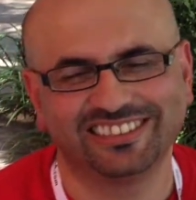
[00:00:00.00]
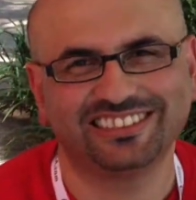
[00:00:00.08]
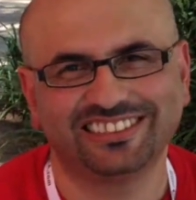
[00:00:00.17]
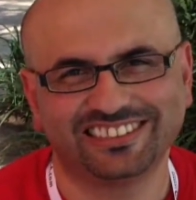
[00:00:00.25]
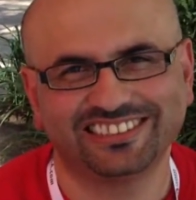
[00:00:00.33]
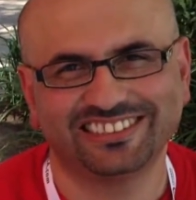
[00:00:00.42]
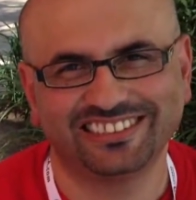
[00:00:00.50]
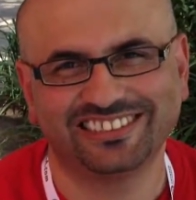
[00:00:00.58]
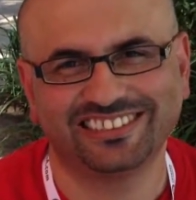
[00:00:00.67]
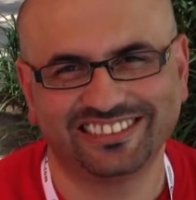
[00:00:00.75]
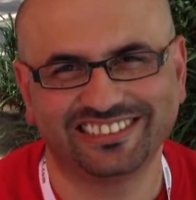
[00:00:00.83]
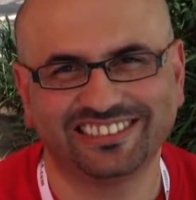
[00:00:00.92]
Another
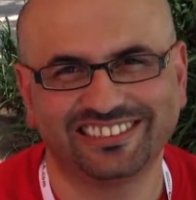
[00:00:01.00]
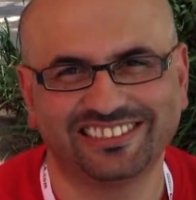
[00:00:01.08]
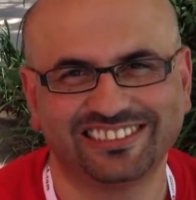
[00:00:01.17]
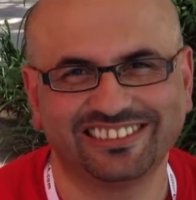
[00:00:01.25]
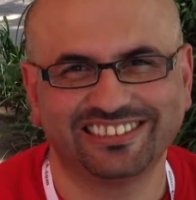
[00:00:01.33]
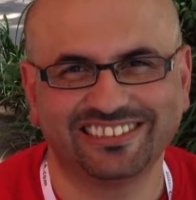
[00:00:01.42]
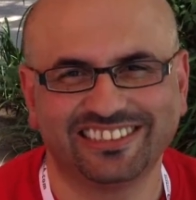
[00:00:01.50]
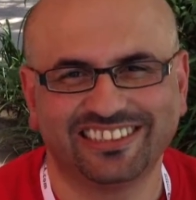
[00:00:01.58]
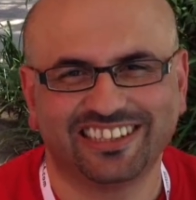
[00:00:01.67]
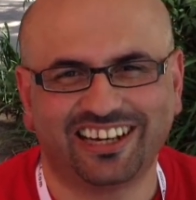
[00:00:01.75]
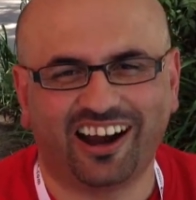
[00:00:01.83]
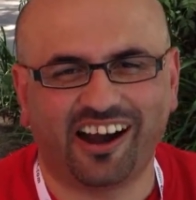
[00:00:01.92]
interview for that. Okay,
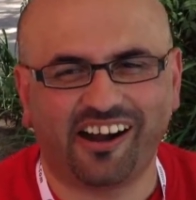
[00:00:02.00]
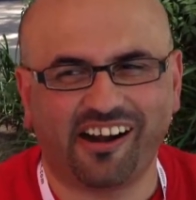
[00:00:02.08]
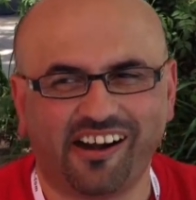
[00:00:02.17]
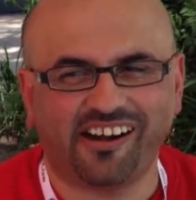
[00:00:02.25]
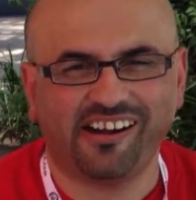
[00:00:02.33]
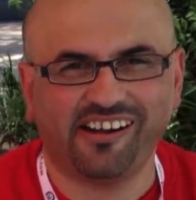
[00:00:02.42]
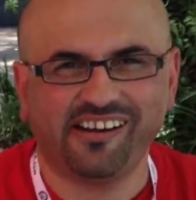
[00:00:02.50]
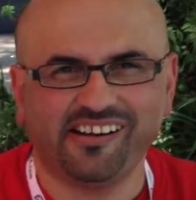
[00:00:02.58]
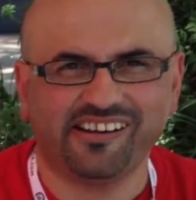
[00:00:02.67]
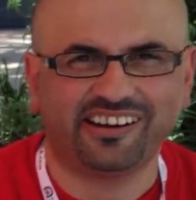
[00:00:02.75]
I don't want to give people a